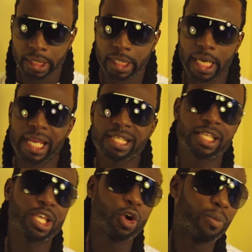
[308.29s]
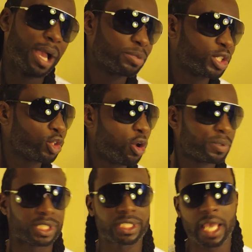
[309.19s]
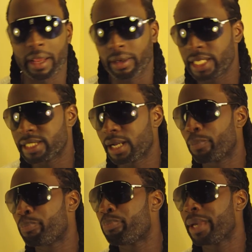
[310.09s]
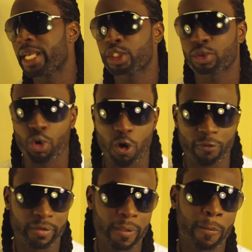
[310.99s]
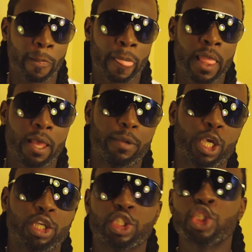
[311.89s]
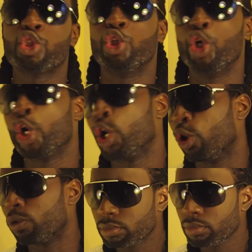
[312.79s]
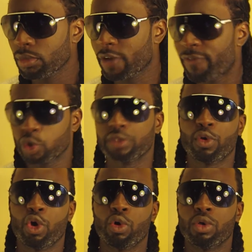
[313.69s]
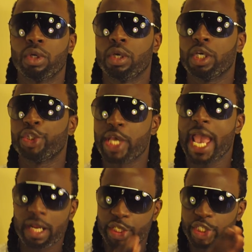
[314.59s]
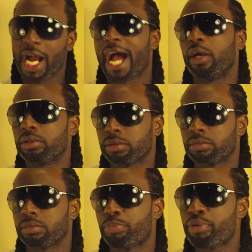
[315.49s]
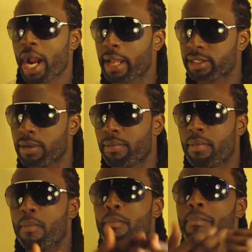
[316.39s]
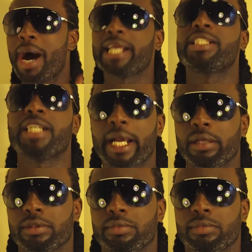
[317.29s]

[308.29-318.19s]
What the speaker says: And he said, yo man, I'm so upset. He said, I'm pissed off because this girl, first of all, she had a child prior to my child.